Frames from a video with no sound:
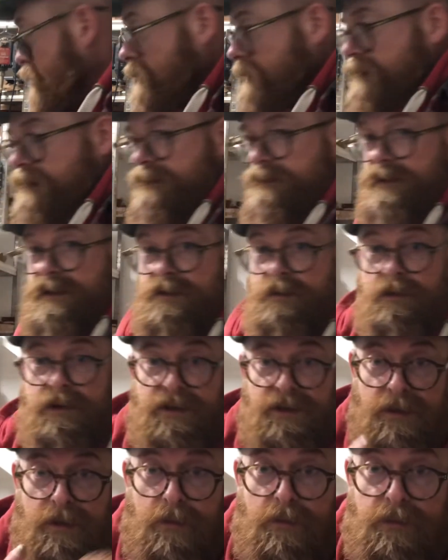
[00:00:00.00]
This one is
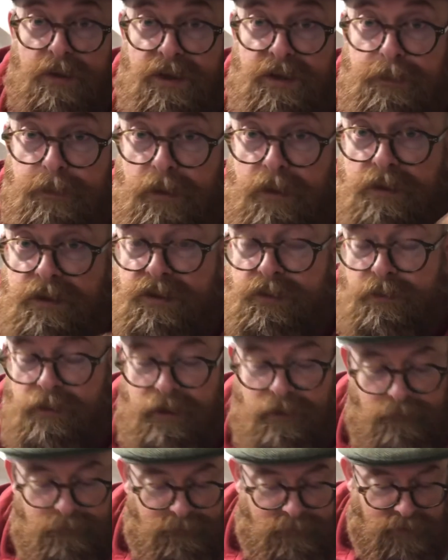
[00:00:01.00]
a glorious block as
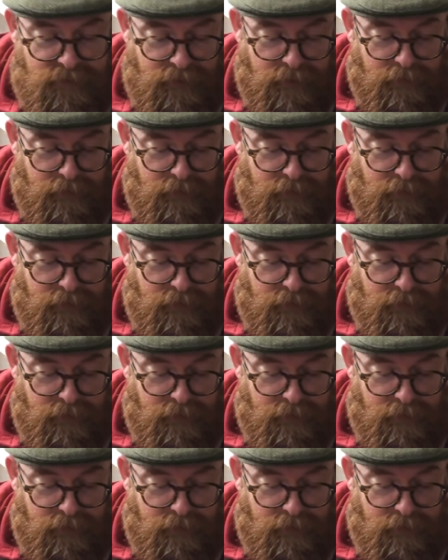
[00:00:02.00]
well, so